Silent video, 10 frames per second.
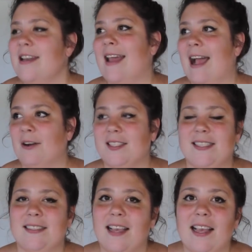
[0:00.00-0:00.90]
Now
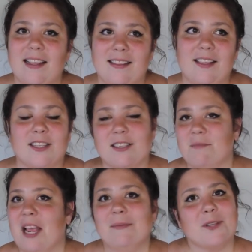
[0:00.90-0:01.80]
there's
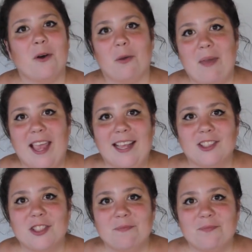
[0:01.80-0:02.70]
sometimes a whole
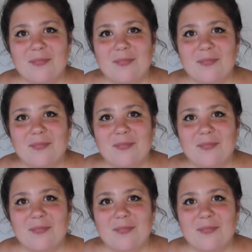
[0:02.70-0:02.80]
page.